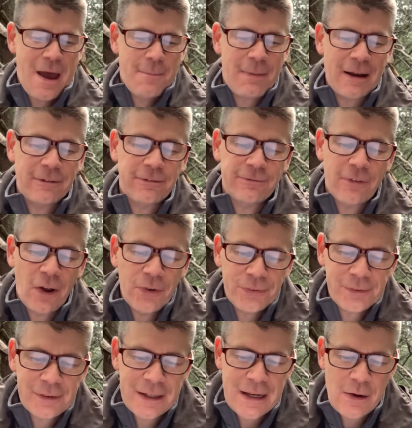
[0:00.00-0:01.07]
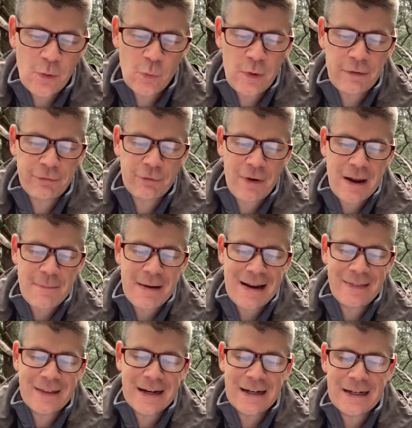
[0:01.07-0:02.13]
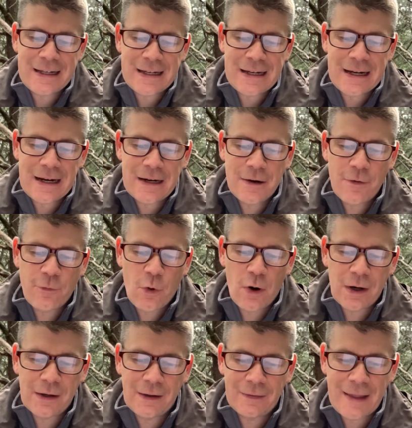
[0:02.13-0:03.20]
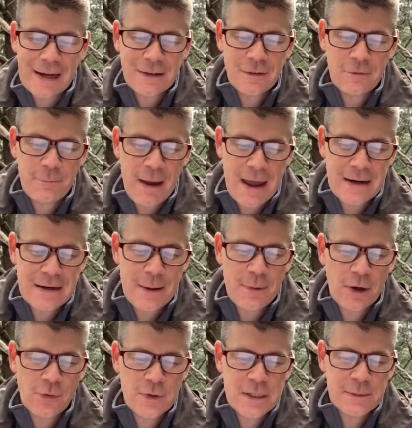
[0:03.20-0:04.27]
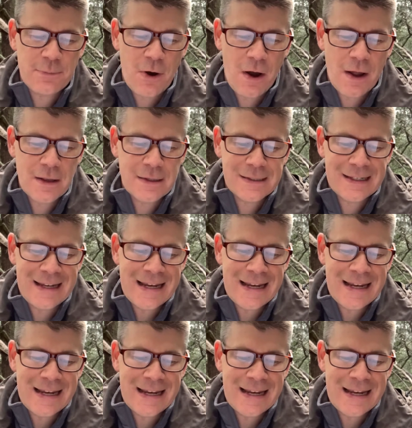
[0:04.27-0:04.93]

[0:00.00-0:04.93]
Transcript: by falsely reframing the need for a collective pandemic response